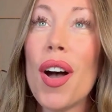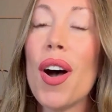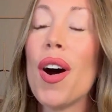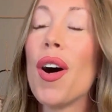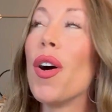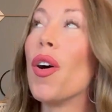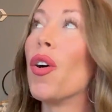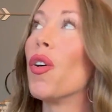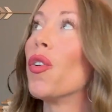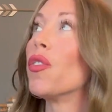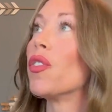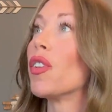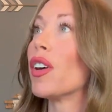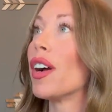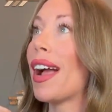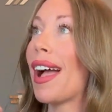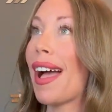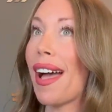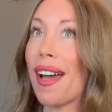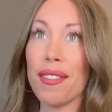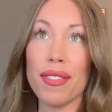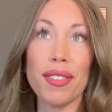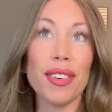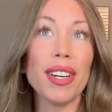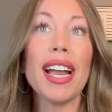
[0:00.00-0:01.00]
over
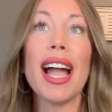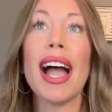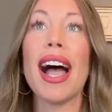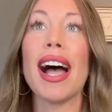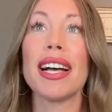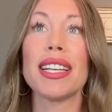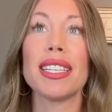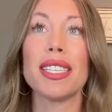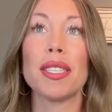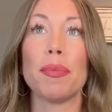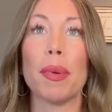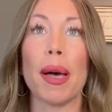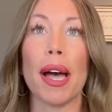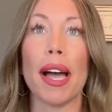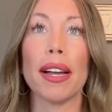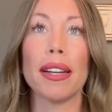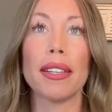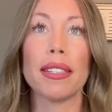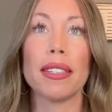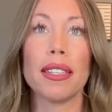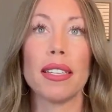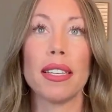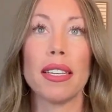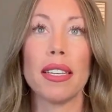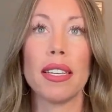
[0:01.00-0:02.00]
every
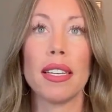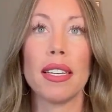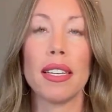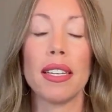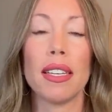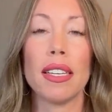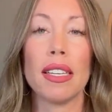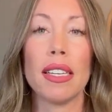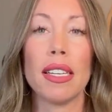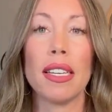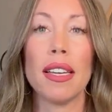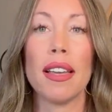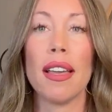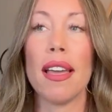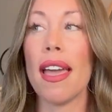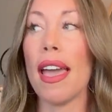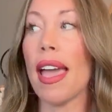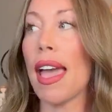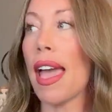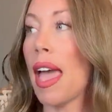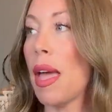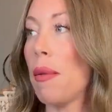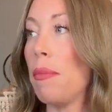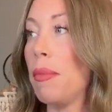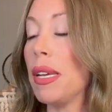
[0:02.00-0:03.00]
aspect,
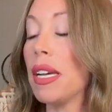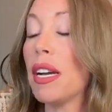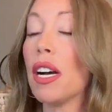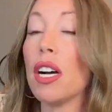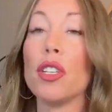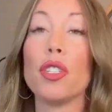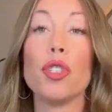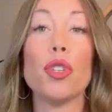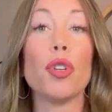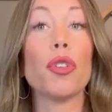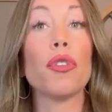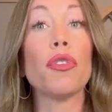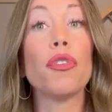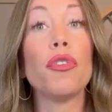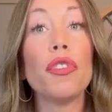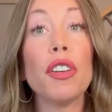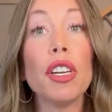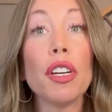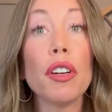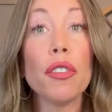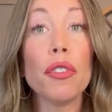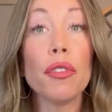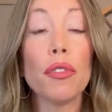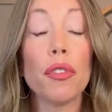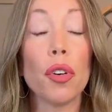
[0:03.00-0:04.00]
and because you're
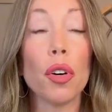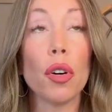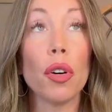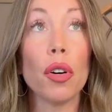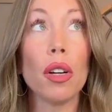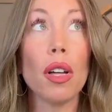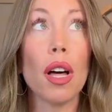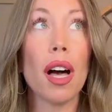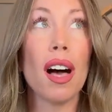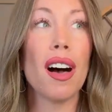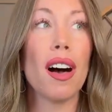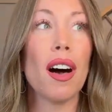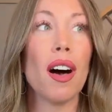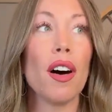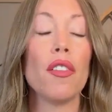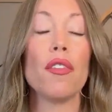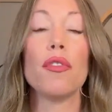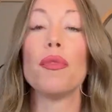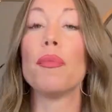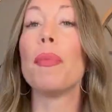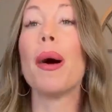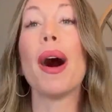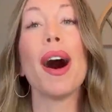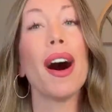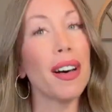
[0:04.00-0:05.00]
fearful
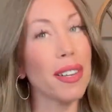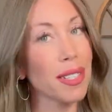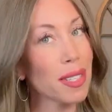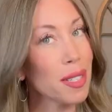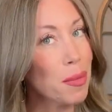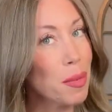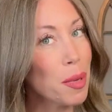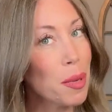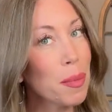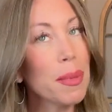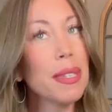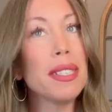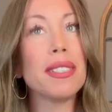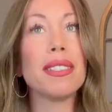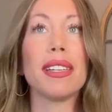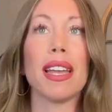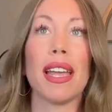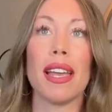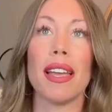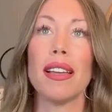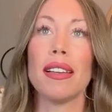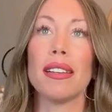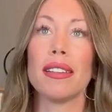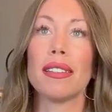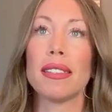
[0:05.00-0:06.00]
of possible
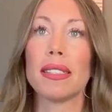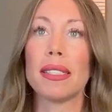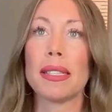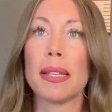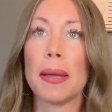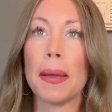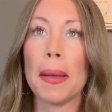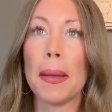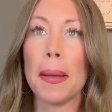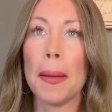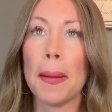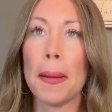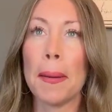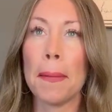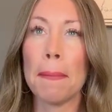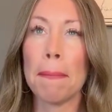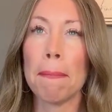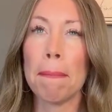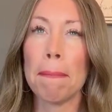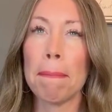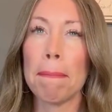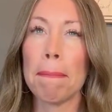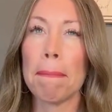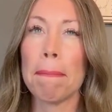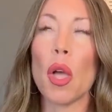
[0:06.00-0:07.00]
mistakes
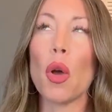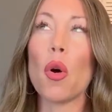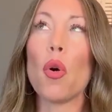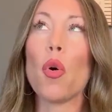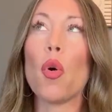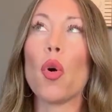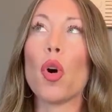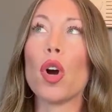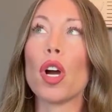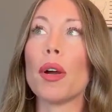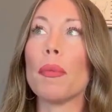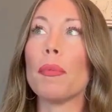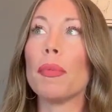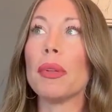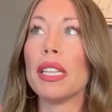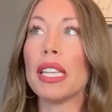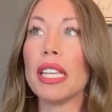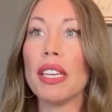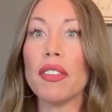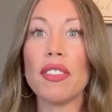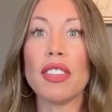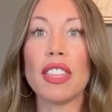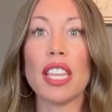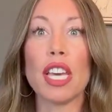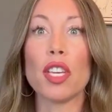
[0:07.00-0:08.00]
or
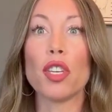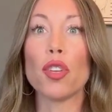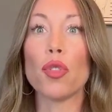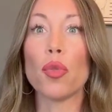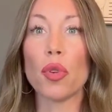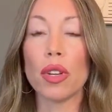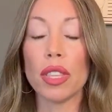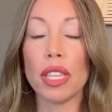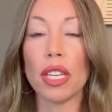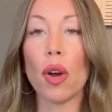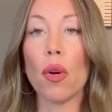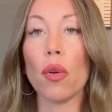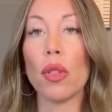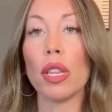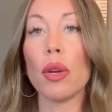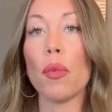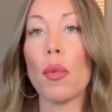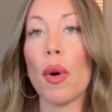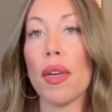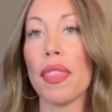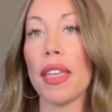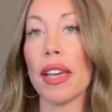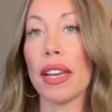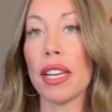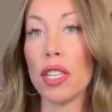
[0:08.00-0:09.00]
believing that you're the only
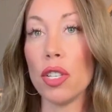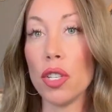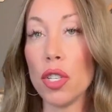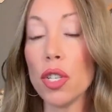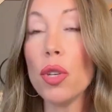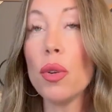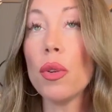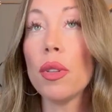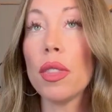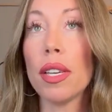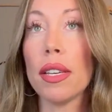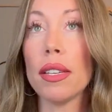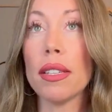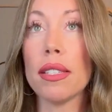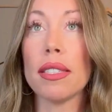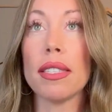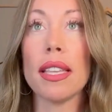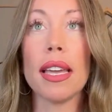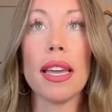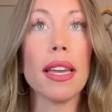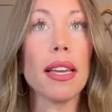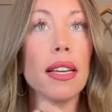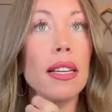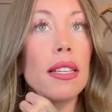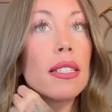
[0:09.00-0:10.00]
one that can do these
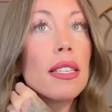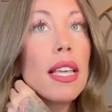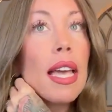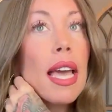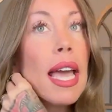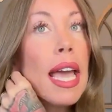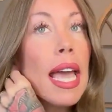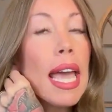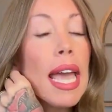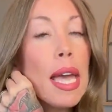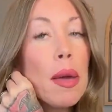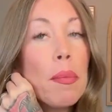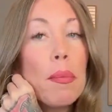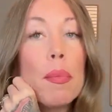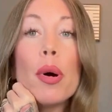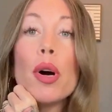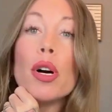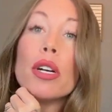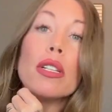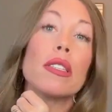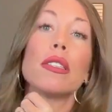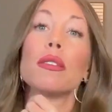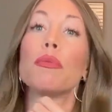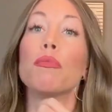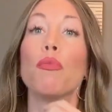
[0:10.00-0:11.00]
things, it
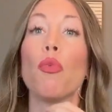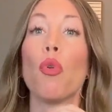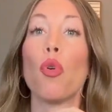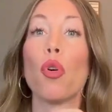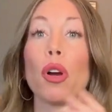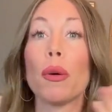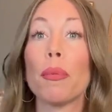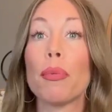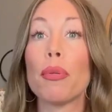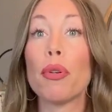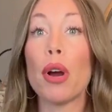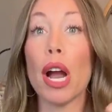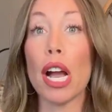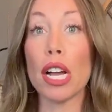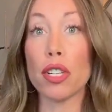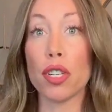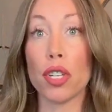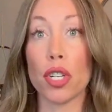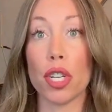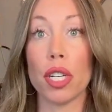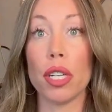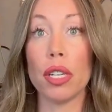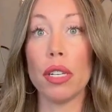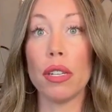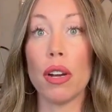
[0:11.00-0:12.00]
puts more
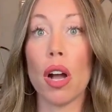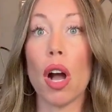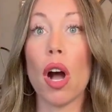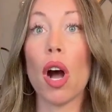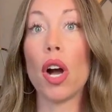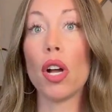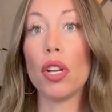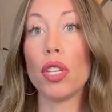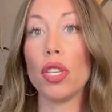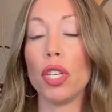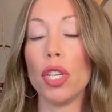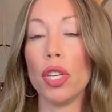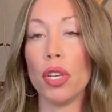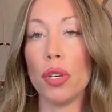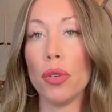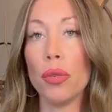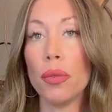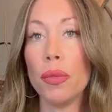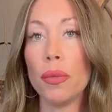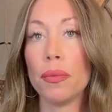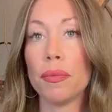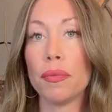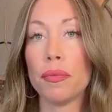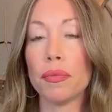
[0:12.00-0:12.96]
pressure on you.